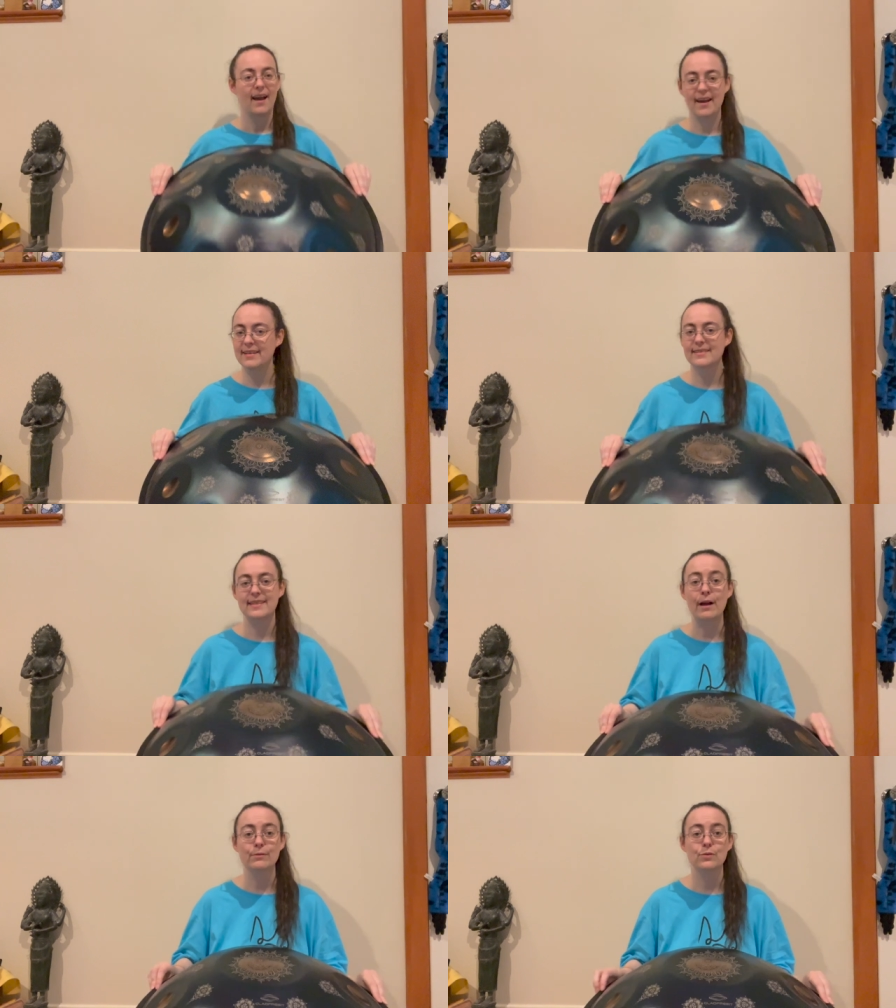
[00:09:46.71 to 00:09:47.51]
And it
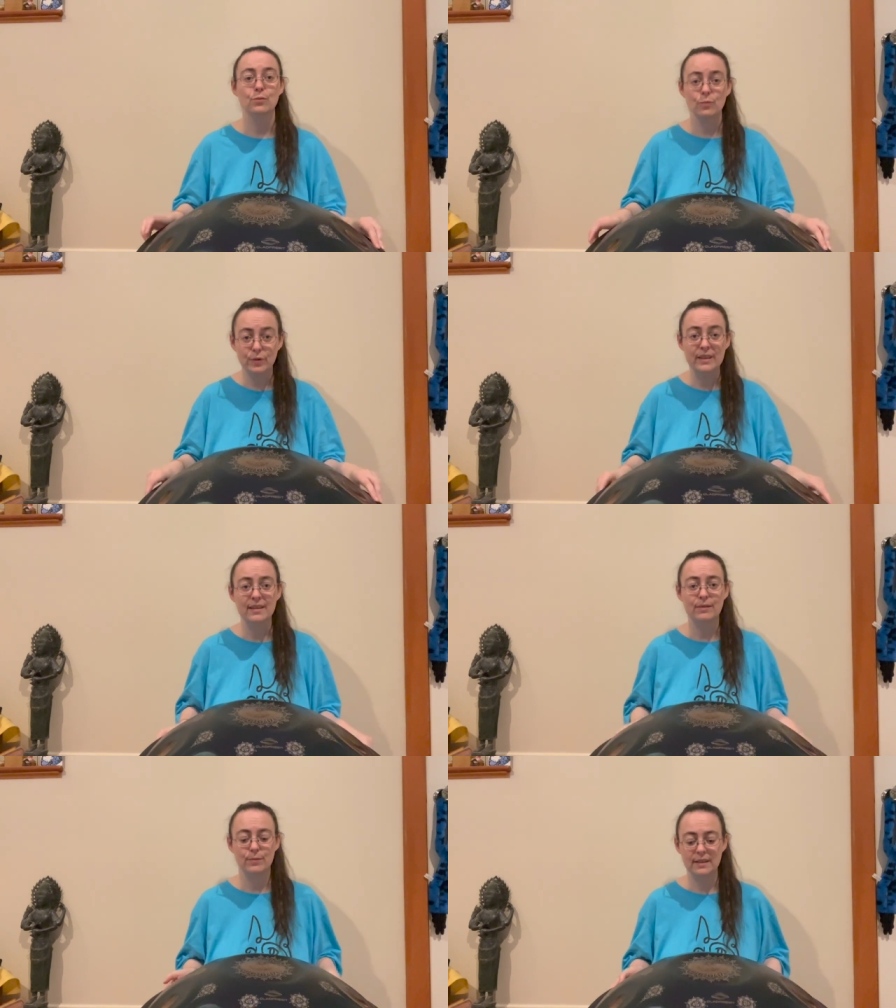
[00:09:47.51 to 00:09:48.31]
sounds
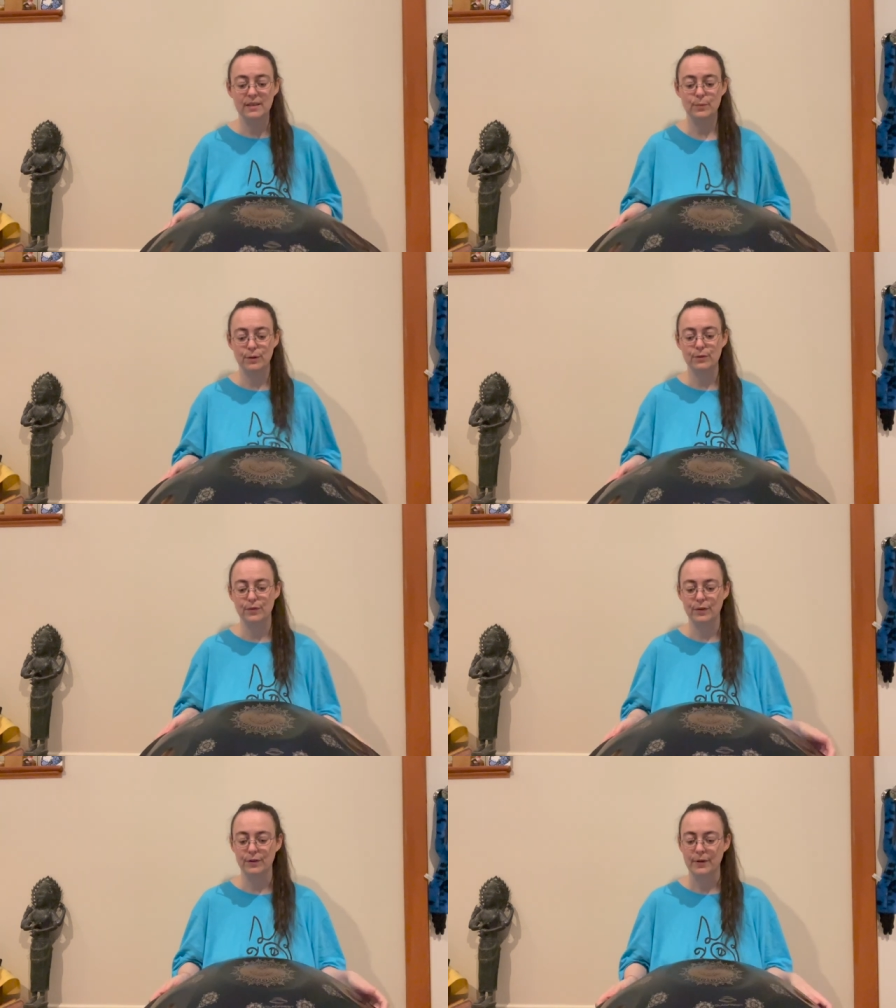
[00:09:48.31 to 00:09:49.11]
really, really
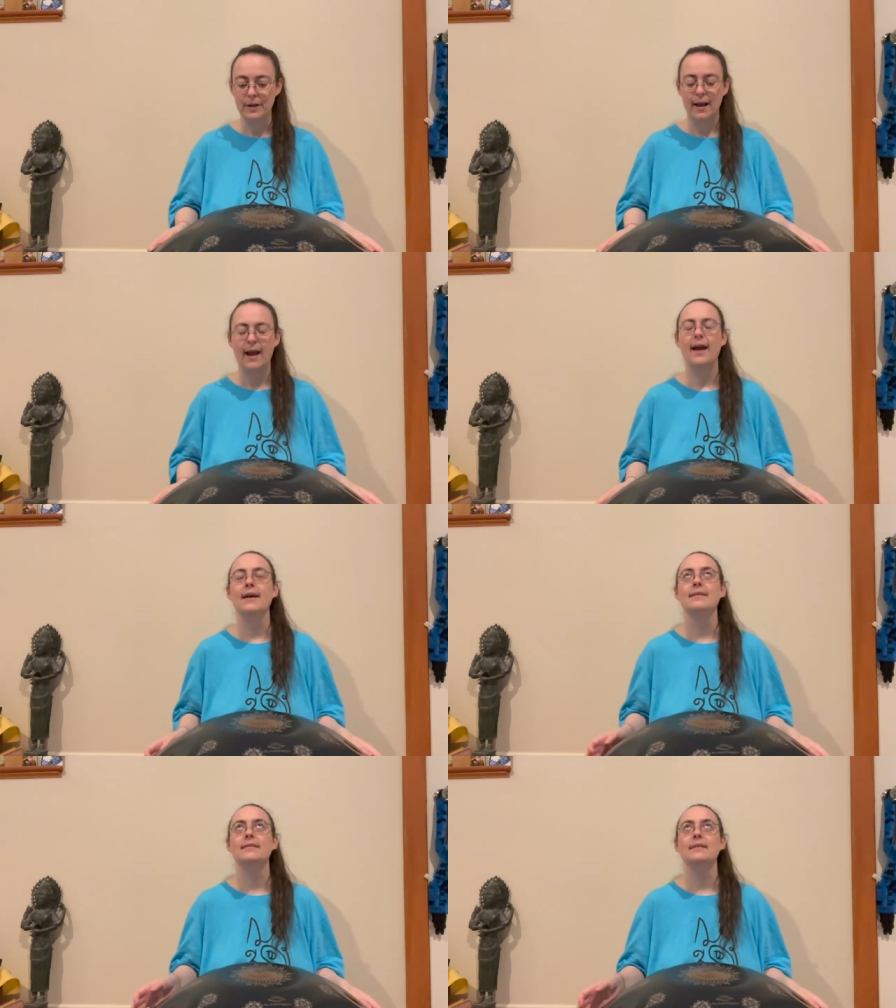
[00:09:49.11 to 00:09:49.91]
beautiful.
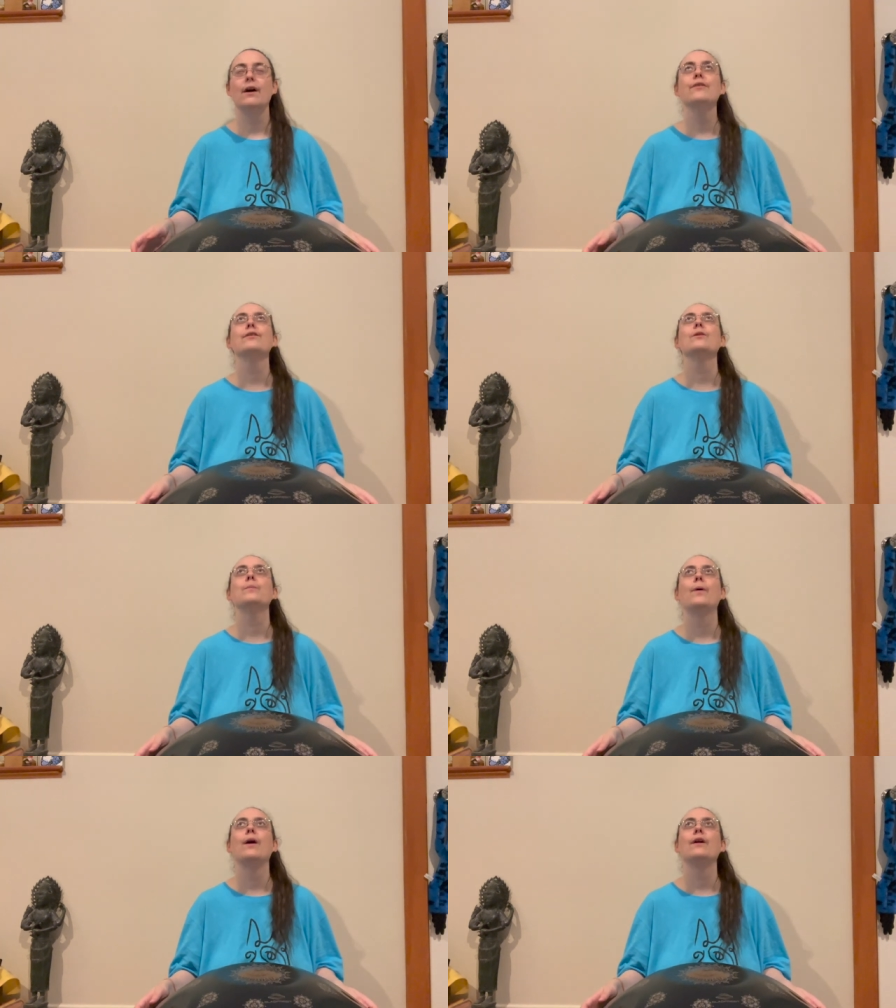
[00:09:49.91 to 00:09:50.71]
And the other
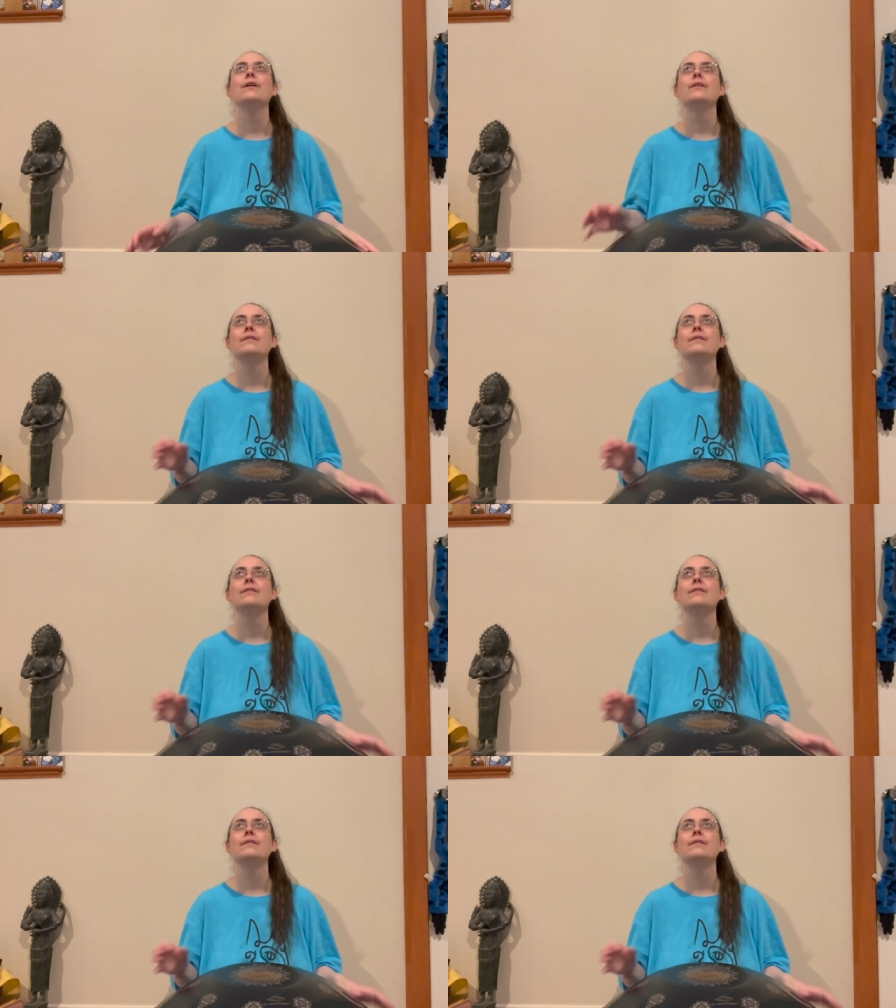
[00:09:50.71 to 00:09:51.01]
part